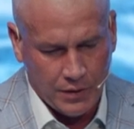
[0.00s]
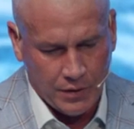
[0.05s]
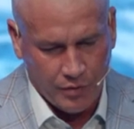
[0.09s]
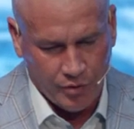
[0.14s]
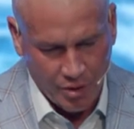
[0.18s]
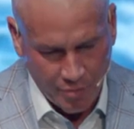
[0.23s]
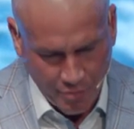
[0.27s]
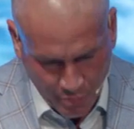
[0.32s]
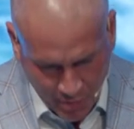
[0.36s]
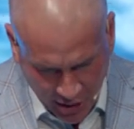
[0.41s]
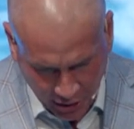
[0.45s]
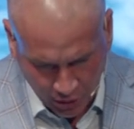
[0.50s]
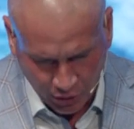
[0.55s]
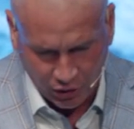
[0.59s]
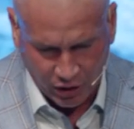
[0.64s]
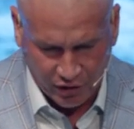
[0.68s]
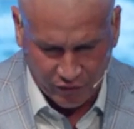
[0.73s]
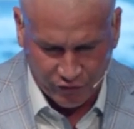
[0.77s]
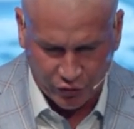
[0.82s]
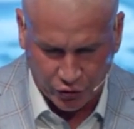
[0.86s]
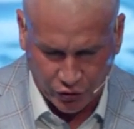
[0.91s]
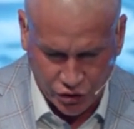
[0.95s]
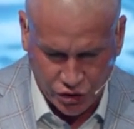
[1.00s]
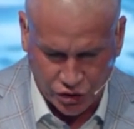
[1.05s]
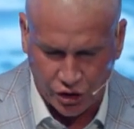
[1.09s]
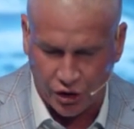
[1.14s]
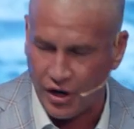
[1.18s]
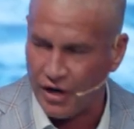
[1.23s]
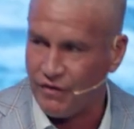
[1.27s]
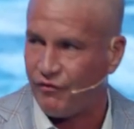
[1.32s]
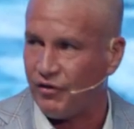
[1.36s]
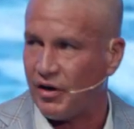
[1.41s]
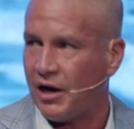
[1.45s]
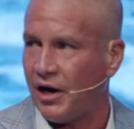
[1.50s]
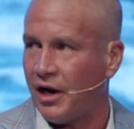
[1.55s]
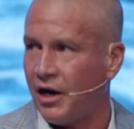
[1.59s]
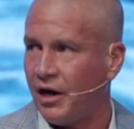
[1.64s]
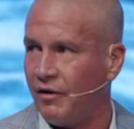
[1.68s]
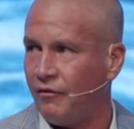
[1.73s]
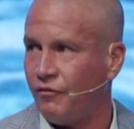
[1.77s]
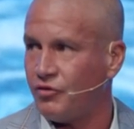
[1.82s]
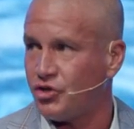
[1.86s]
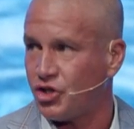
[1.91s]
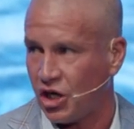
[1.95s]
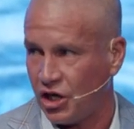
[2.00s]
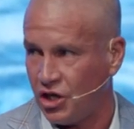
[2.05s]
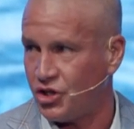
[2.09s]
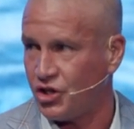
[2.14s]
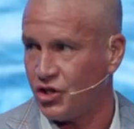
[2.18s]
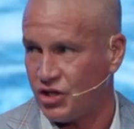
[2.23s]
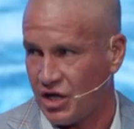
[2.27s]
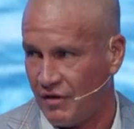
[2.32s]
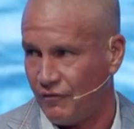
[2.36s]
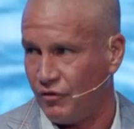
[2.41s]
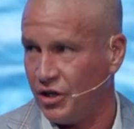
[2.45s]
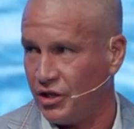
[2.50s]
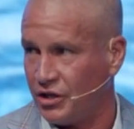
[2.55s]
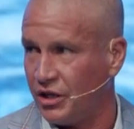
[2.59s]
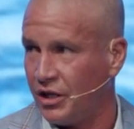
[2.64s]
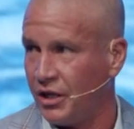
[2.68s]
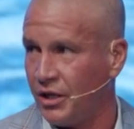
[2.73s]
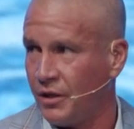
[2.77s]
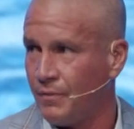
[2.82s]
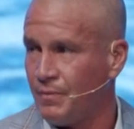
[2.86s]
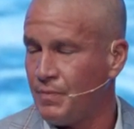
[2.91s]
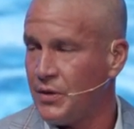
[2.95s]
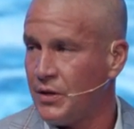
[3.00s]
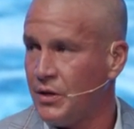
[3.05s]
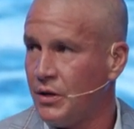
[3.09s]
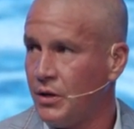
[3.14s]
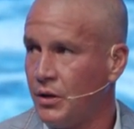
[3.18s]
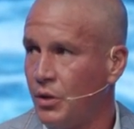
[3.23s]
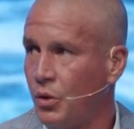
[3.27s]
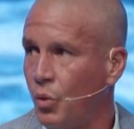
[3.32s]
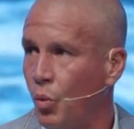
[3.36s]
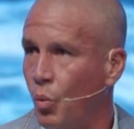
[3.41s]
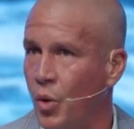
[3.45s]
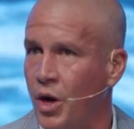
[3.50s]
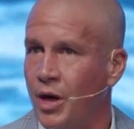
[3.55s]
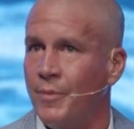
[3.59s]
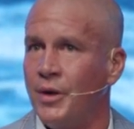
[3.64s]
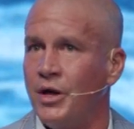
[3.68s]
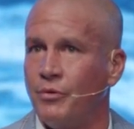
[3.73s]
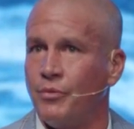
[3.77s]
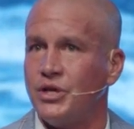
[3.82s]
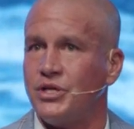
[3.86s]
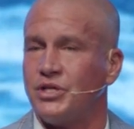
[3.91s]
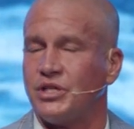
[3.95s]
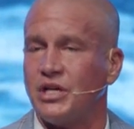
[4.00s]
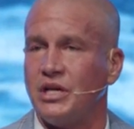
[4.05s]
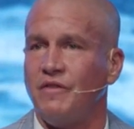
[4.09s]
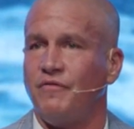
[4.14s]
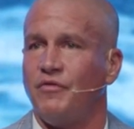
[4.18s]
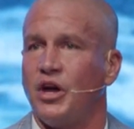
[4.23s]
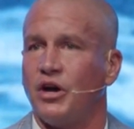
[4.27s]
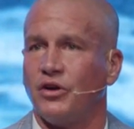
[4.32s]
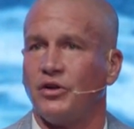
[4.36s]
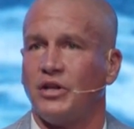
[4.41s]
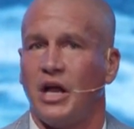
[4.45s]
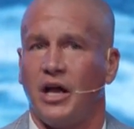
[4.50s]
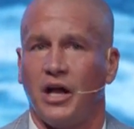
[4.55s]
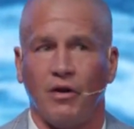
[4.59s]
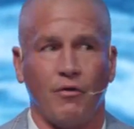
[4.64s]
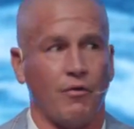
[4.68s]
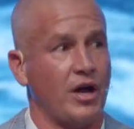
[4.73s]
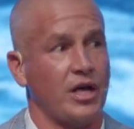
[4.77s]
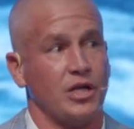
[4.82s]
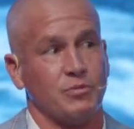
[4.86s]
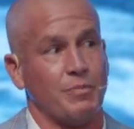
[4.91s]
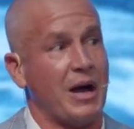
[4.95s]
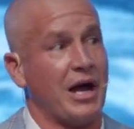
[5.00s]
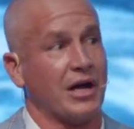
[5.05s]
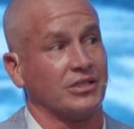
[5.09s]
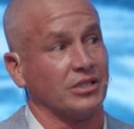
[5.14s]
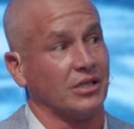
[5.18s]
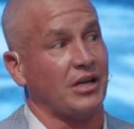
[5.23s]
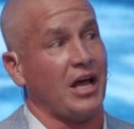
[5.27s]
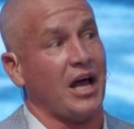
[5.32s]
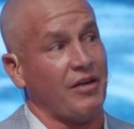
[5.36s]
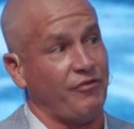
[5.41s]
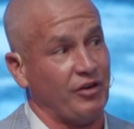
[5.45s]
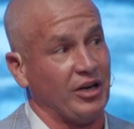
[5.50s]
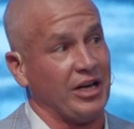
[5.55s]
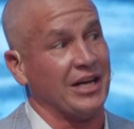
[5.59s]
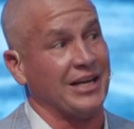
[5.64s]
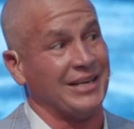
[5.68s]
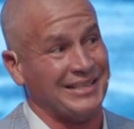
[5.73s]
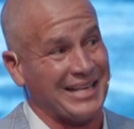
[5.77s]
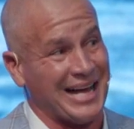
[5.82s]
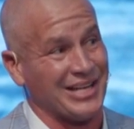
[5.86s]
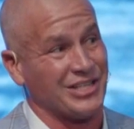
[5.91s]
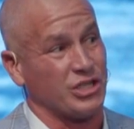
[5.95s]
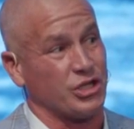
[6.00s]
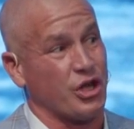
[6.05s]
the middle of verse 35 changes everything. Women receive their dead raised back to life again. That's